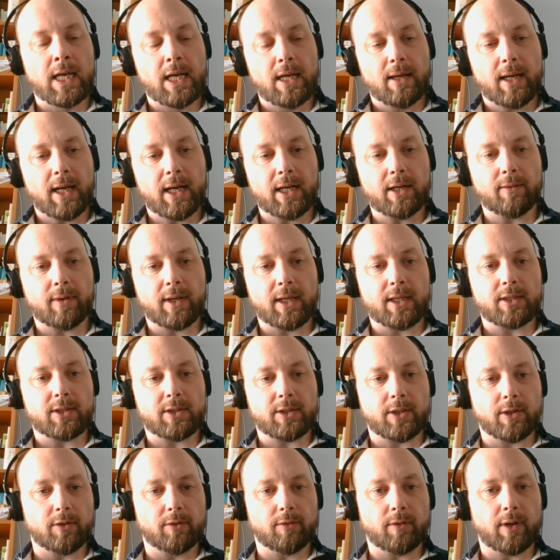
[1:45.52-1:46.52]
Anyway,
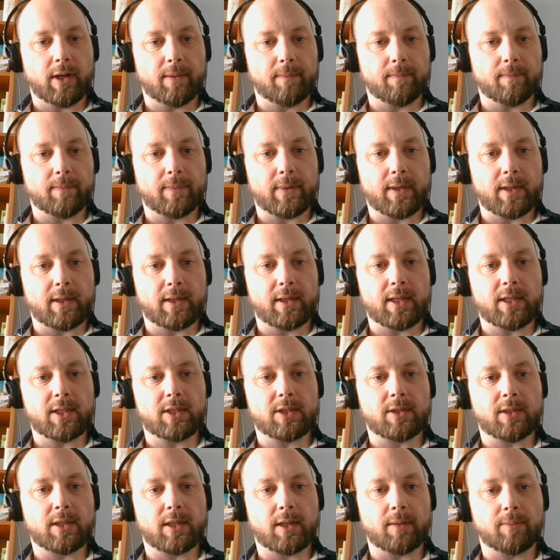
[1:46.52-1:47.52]
so
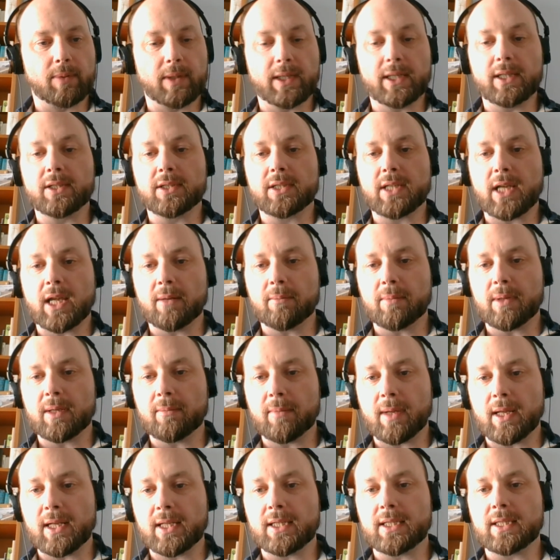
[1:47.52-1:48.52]
these pleadings can be
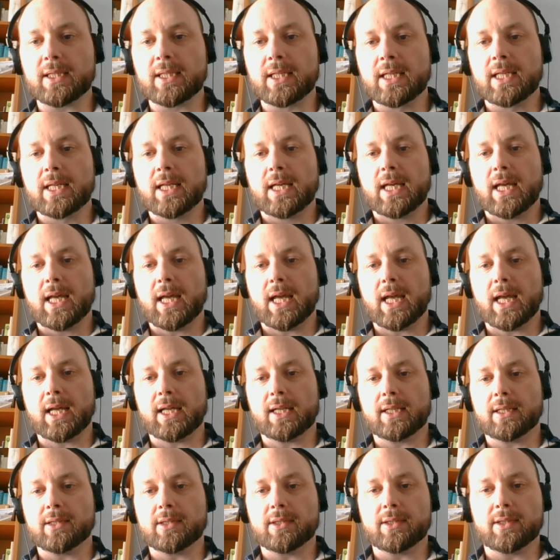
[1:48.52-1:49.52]
amended,
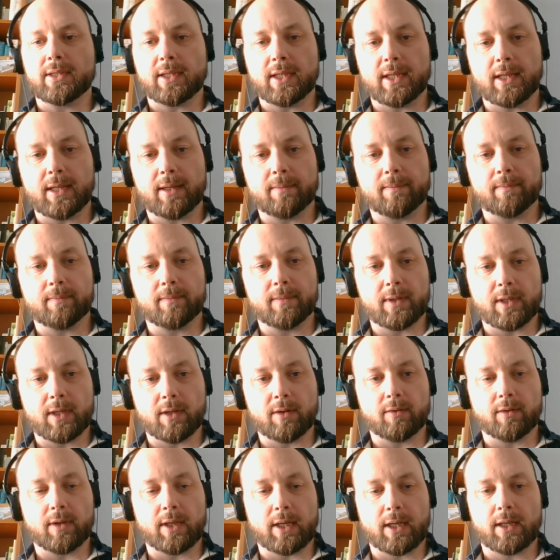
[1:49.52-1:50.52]
and
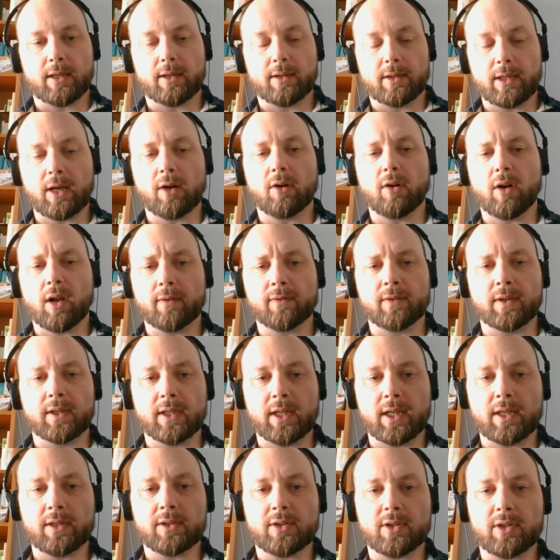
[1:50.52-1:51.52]
they're often
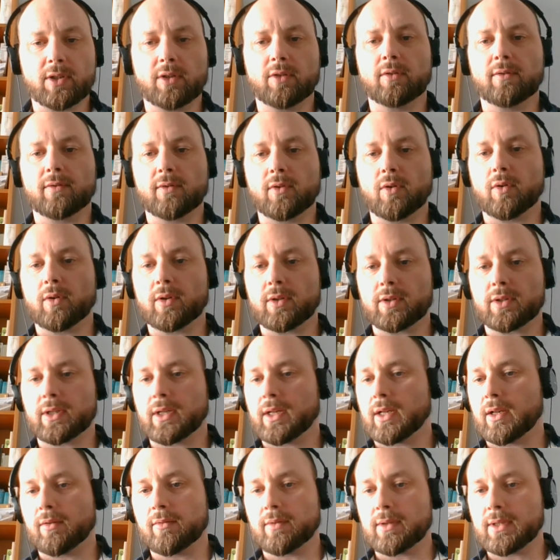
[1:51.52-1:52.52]
done so. Of course,
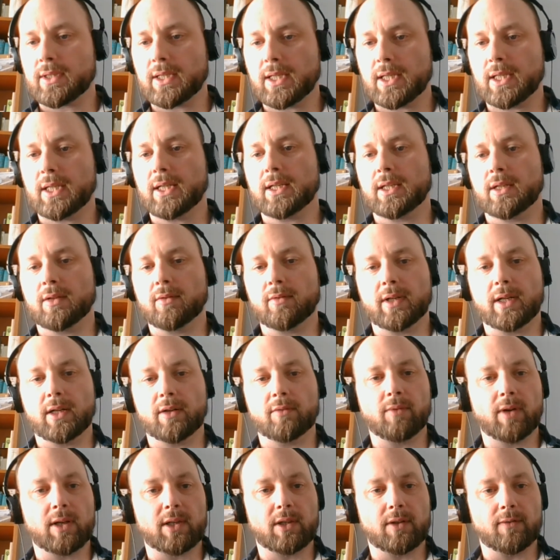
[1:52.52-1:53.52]
I always say get
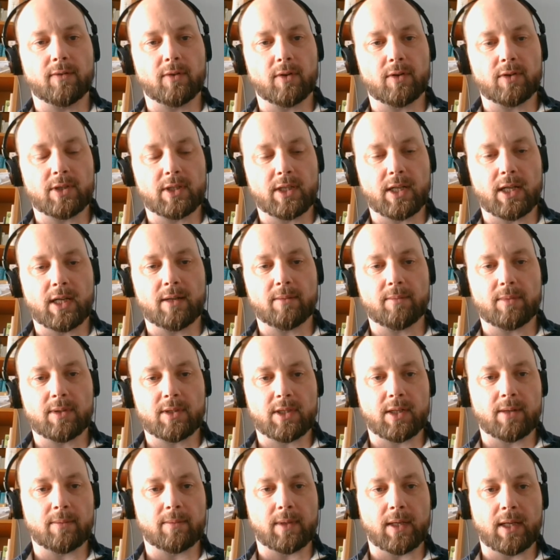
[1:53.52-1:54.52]
it right the first time, but
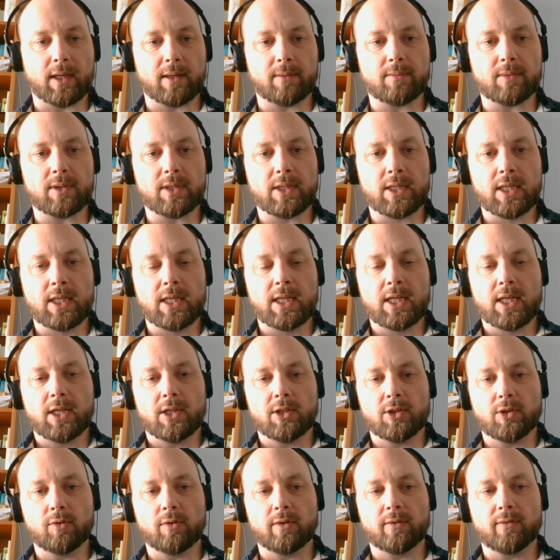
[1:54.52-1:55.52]
sometimes
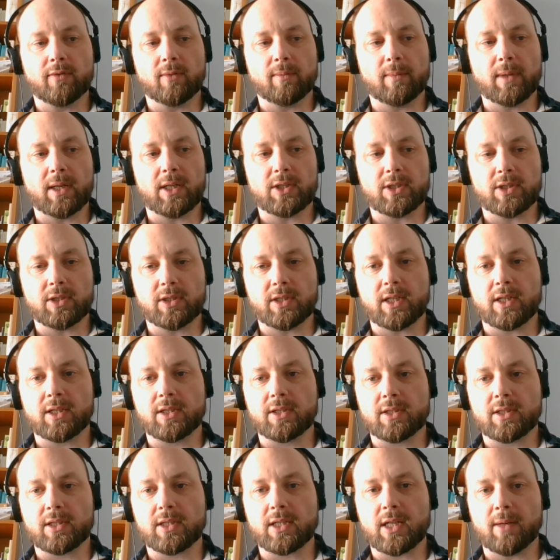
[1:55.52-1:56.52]
new information
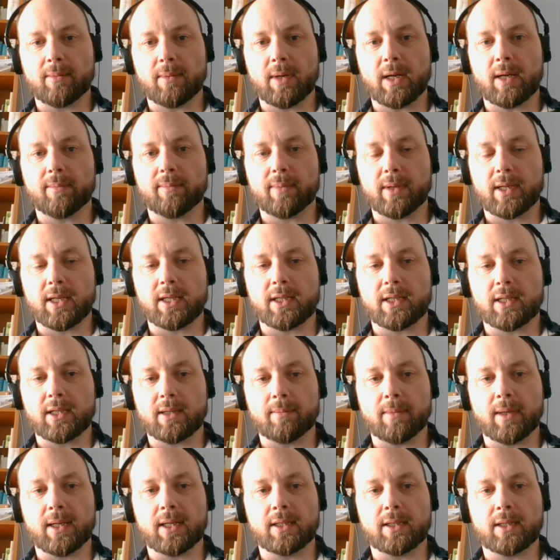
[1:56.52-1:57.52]
does come up and
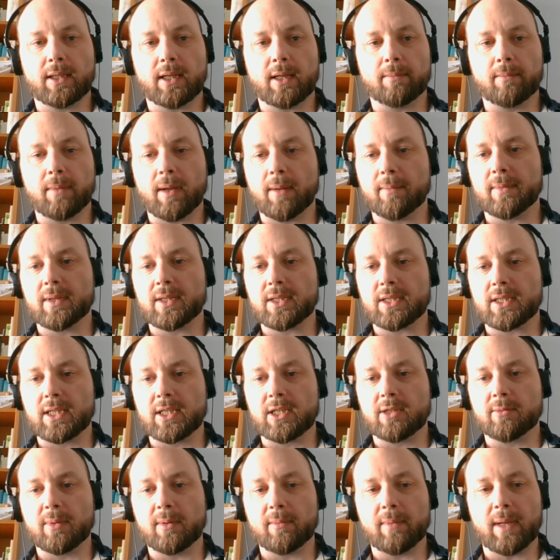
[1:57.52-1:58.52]
amendments
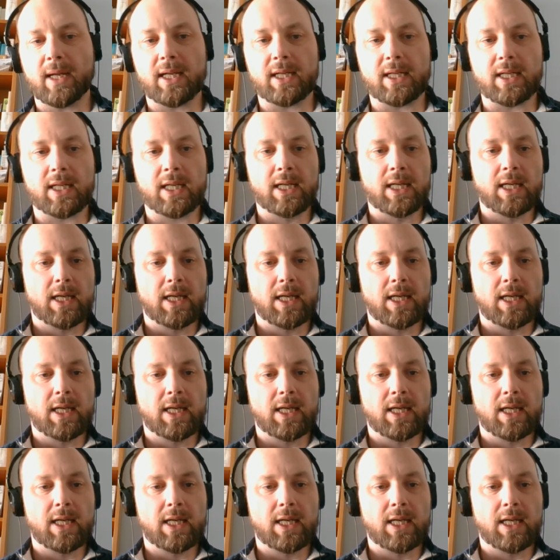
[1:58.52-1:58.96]
need to be made.